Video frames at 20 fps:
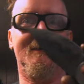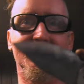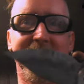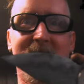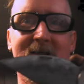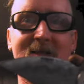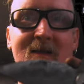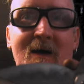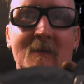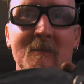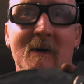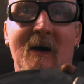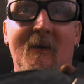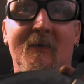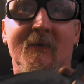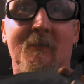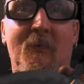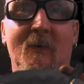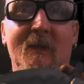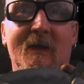It did come
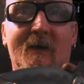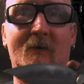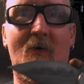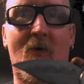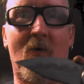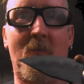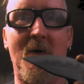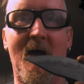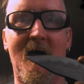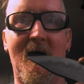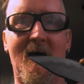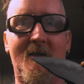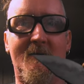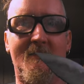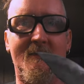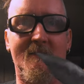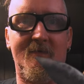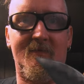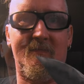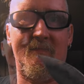out with a pretty cool
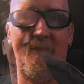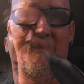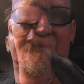pattern.